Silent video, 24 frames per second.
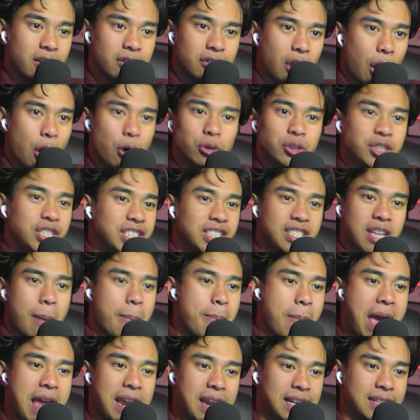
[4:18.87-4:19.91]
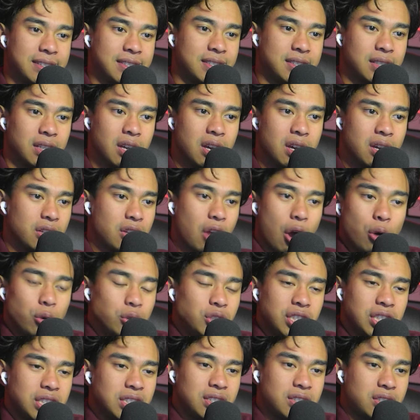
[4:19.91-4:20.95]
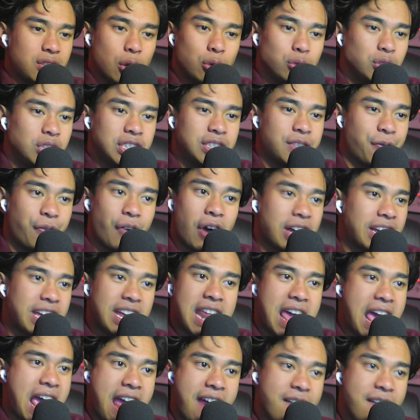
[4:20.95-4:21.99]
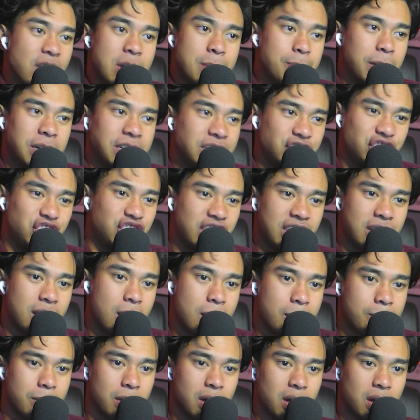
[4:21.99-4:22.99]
Toji's a menace. Toji's fucking everybody's shit up.